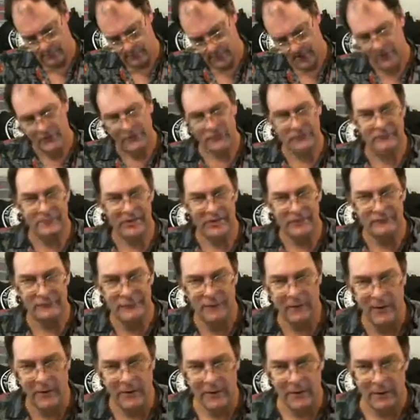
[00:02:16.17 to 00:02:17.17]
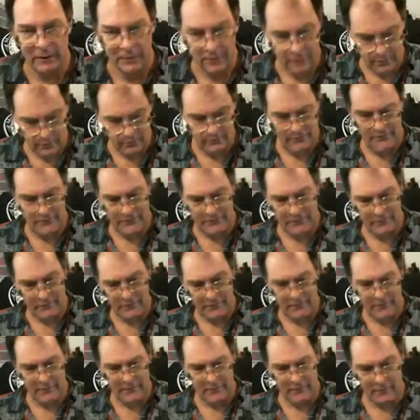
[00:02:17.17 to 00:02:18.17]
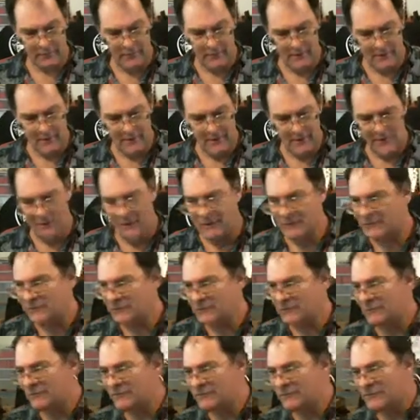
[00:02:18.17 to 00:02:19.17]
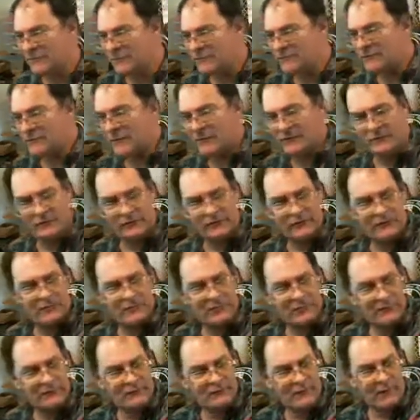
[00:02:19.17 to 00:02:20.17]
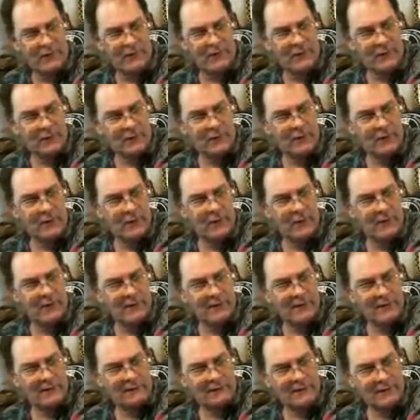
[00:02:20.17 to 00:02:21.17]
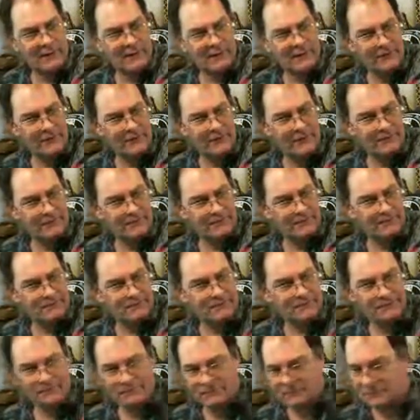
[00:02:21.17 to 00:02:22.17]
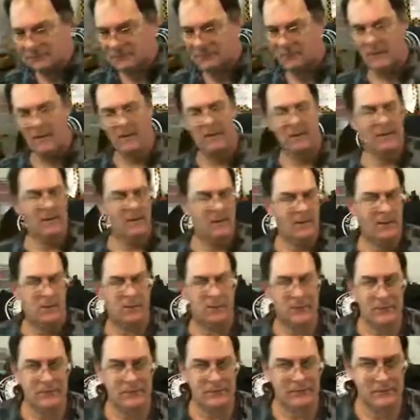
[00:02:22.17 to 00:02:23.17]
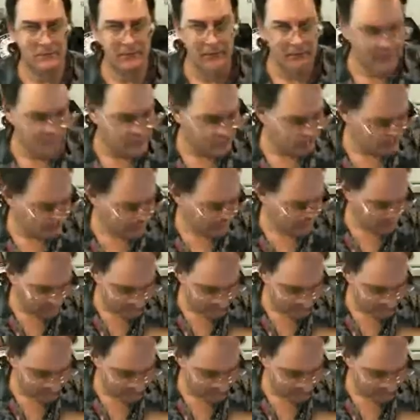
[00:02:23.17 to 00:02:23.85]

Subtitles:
Spitfire. That's as much as it says is Spitfire. That's all I know. Well, let's get into it because I'm